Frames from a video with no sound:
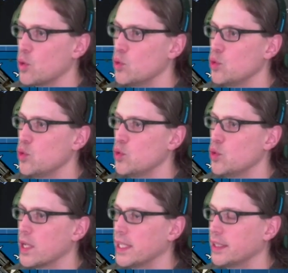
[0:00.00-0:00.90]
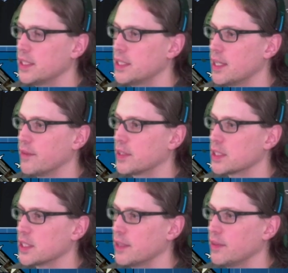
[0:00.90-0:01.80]
Ooh, I like the dove
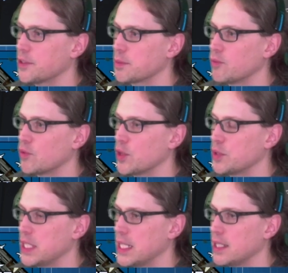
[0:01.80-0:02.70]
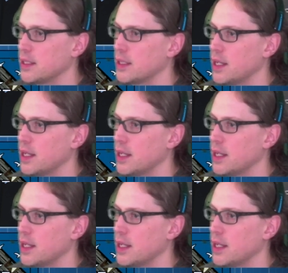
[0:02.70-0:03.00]
because the dove lets me rotate.